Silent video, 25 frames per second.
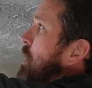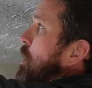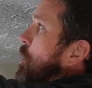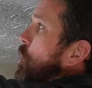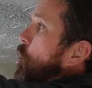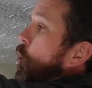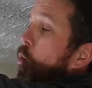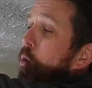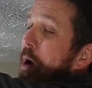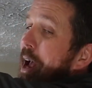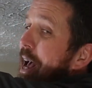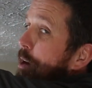
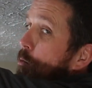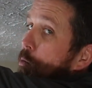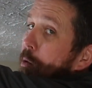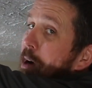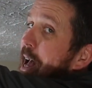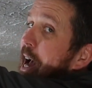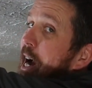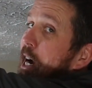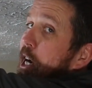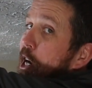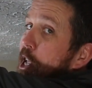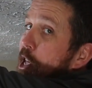The red we're
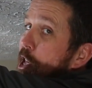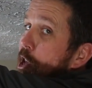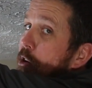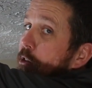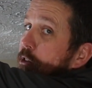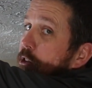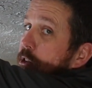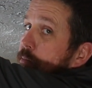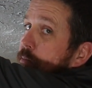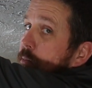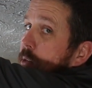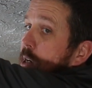not gonna
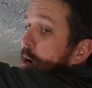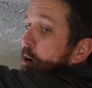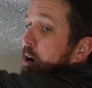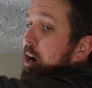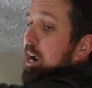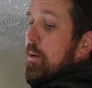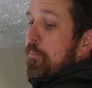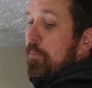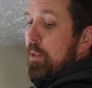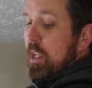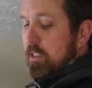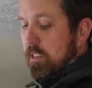use, all
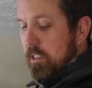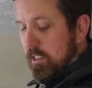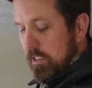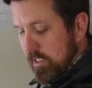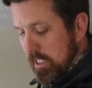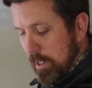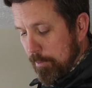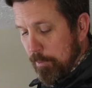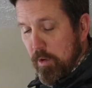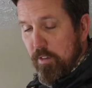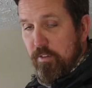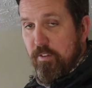right? It's a
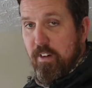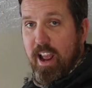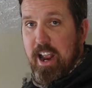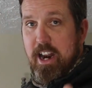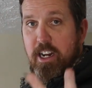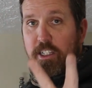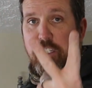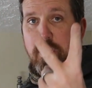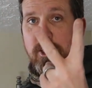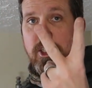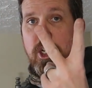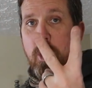simple fan,
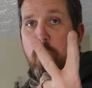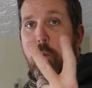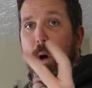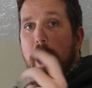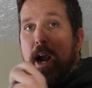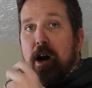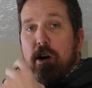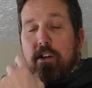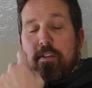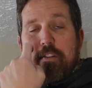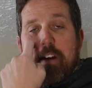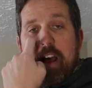it's a
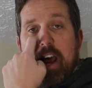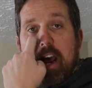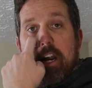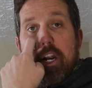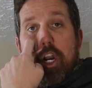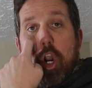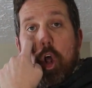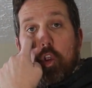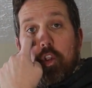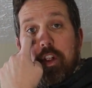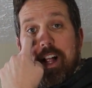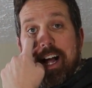2-wire fan,
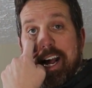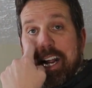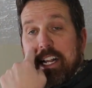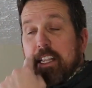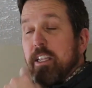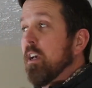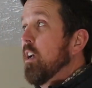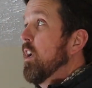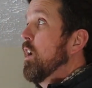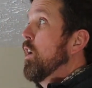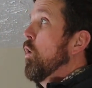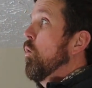no light.
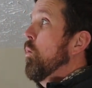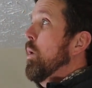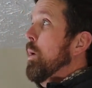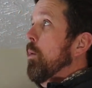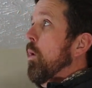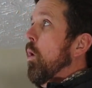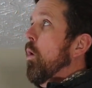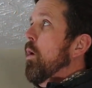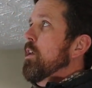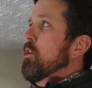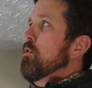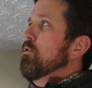We
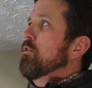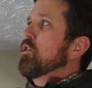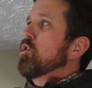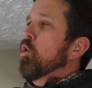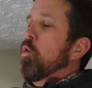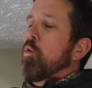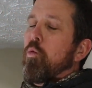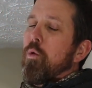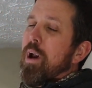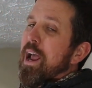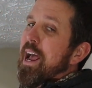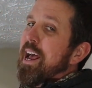would only use the
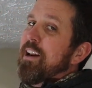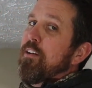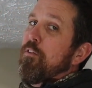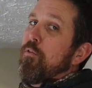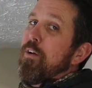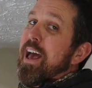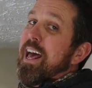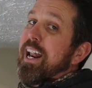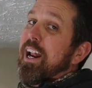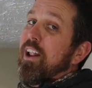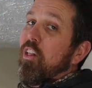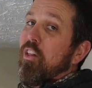red if
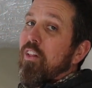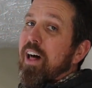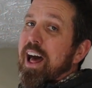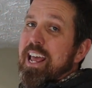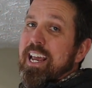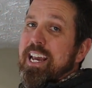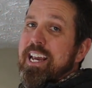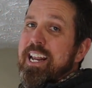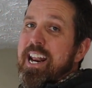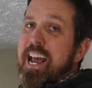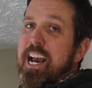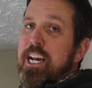we had a
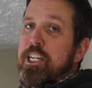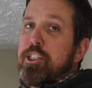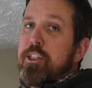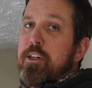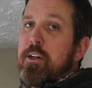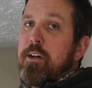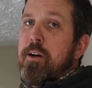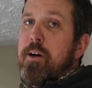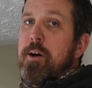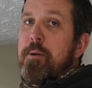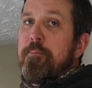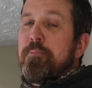light
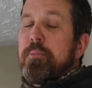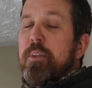connection,